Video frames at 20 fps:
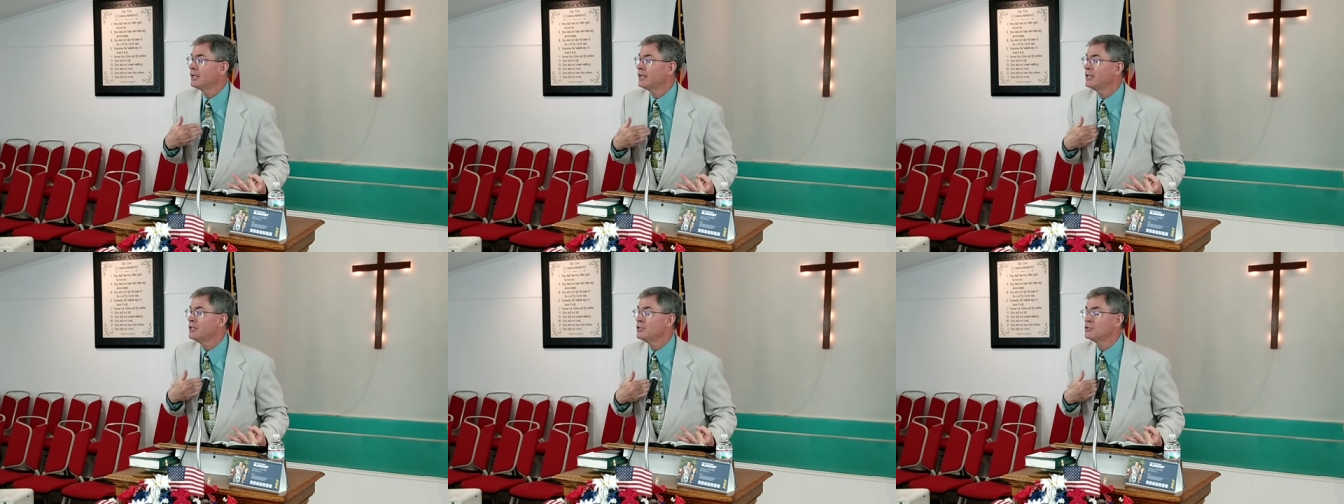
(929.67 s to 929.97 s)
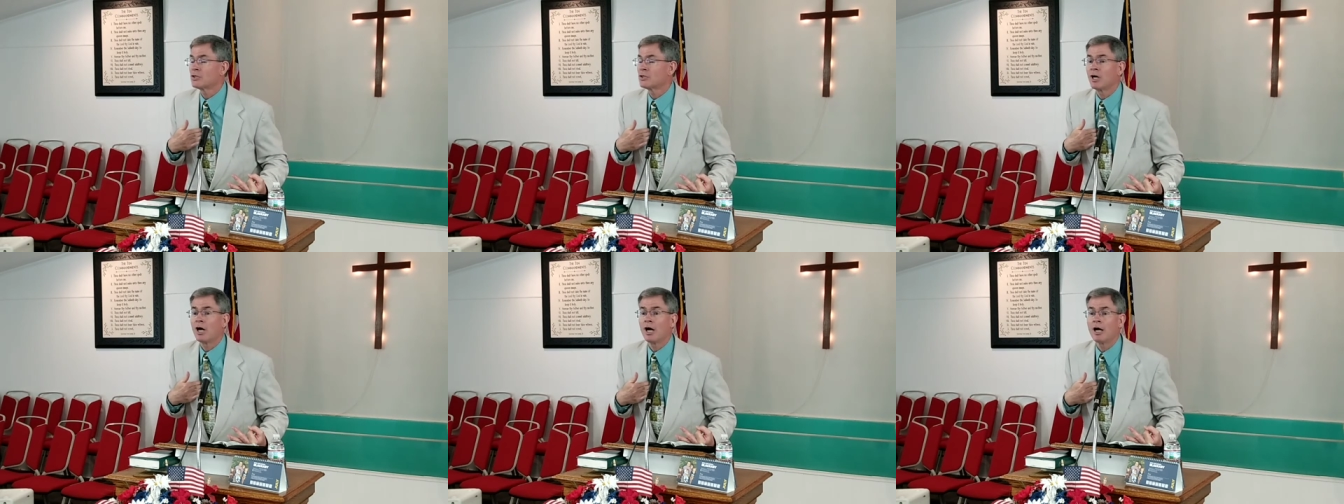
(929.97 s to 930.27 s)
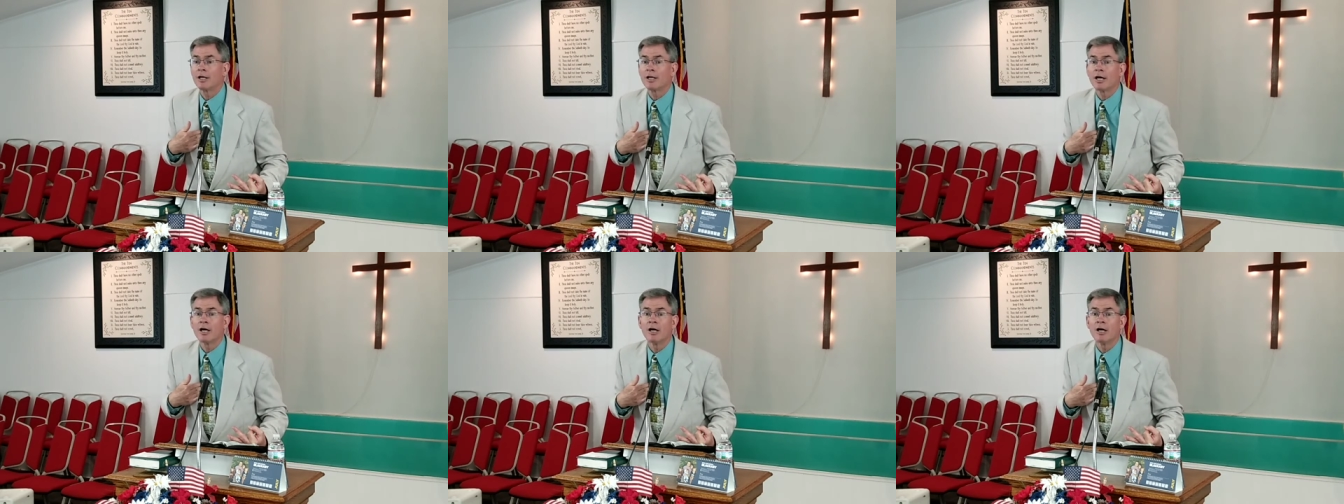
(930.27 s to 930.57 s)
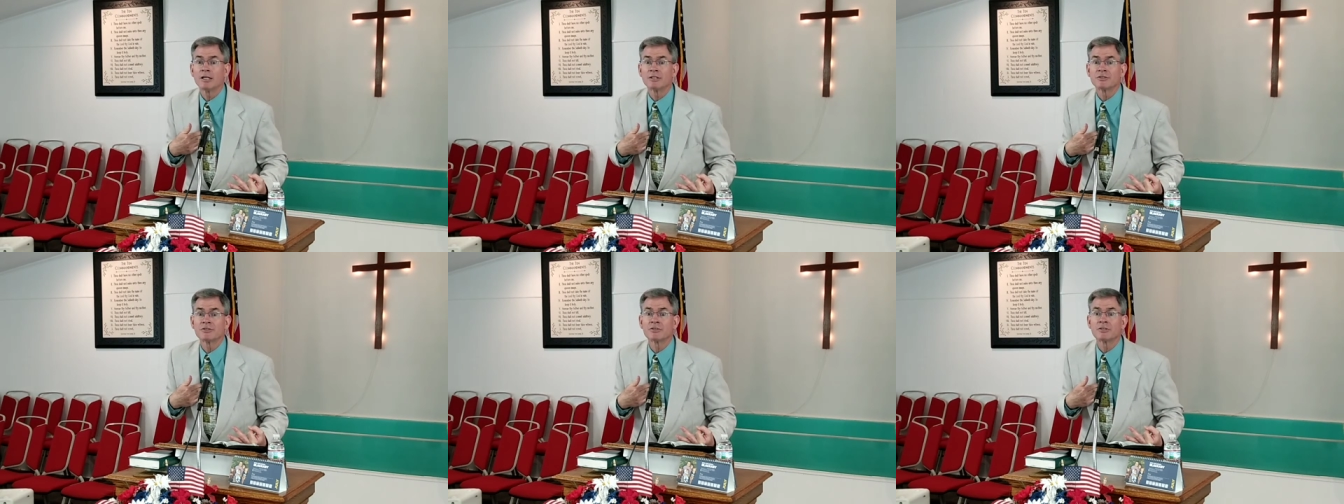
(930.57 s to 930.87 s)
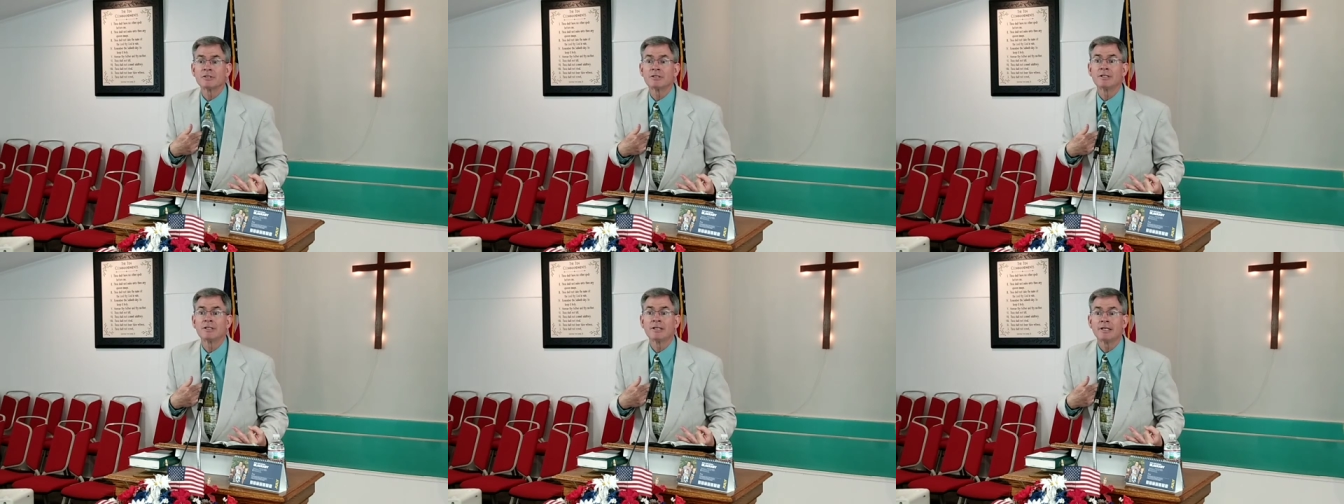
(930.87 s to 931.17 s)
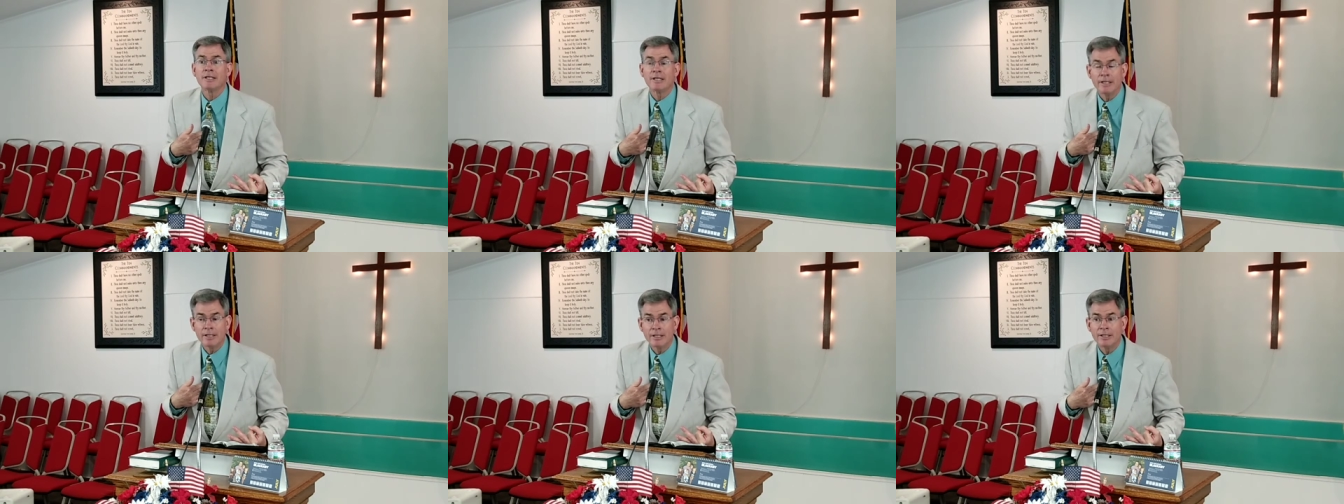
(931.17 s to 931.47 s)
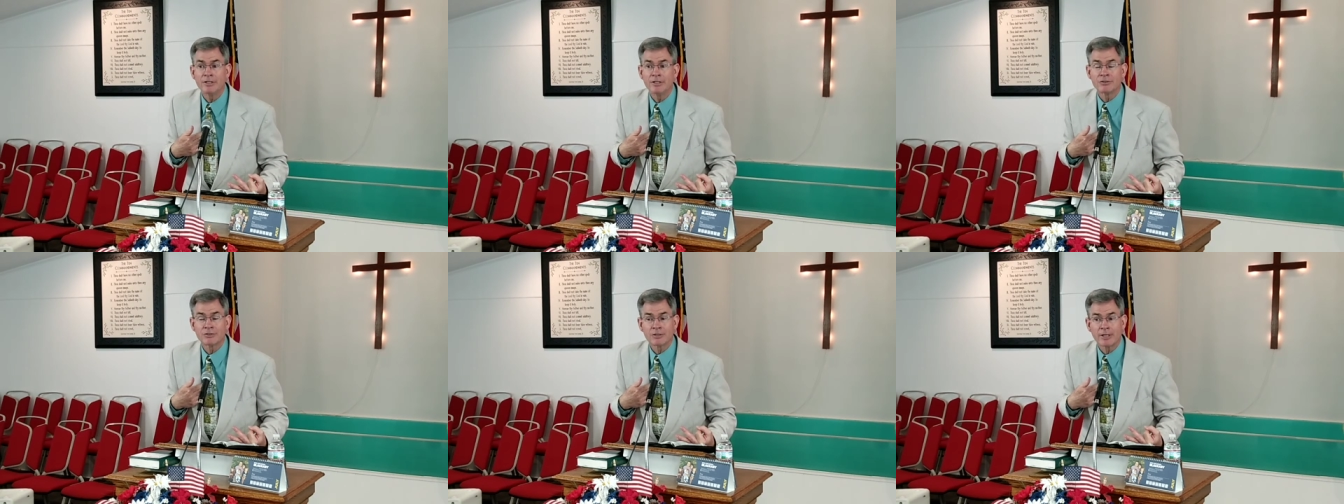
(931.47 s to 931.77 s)
he's got us in
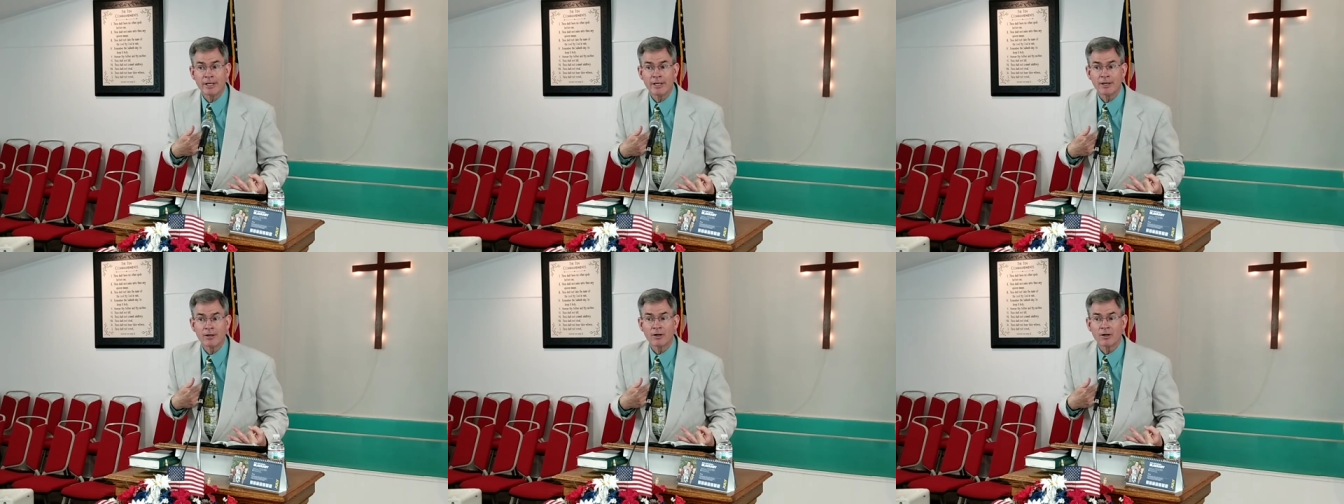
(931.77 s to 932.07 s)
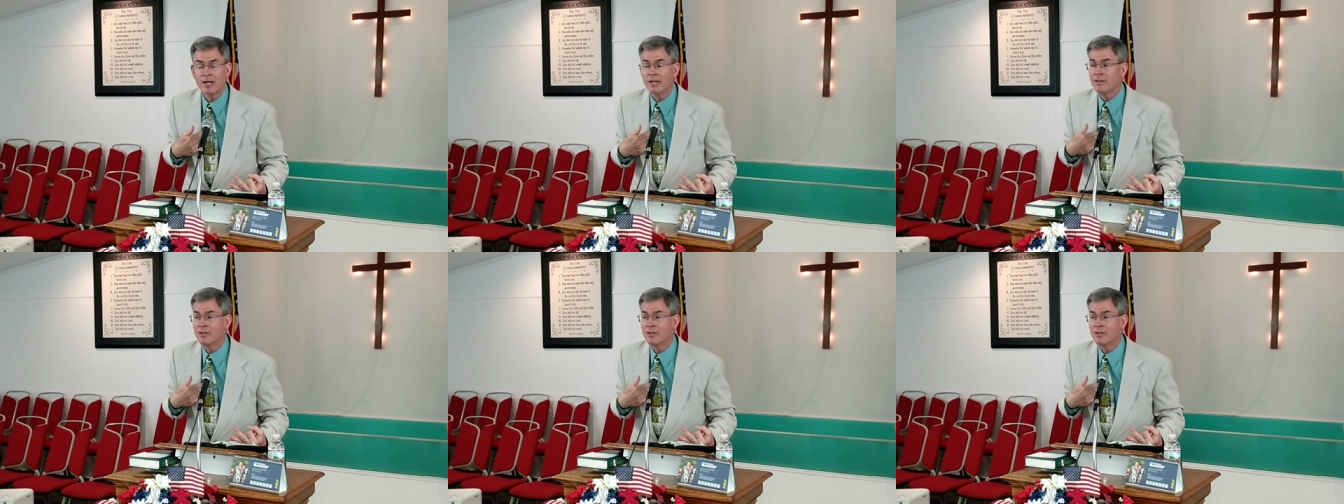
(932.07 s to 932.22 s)
his care.